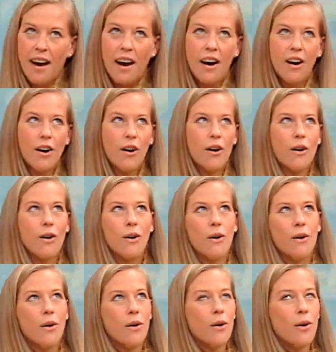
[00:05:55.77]

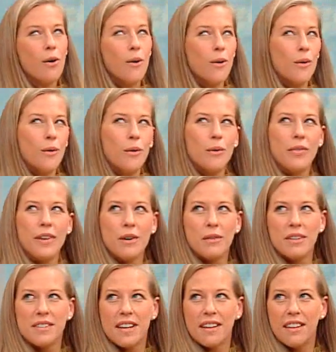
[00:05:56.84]
Oh, there
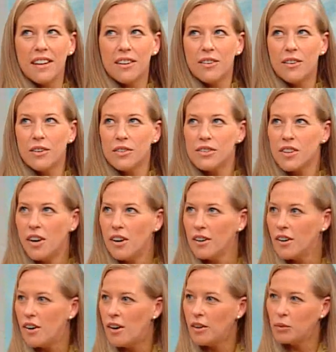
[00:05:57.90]
was a little
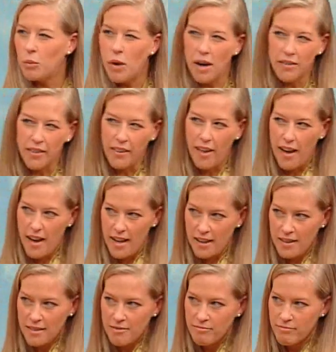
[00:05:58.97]
song called Walk the Line.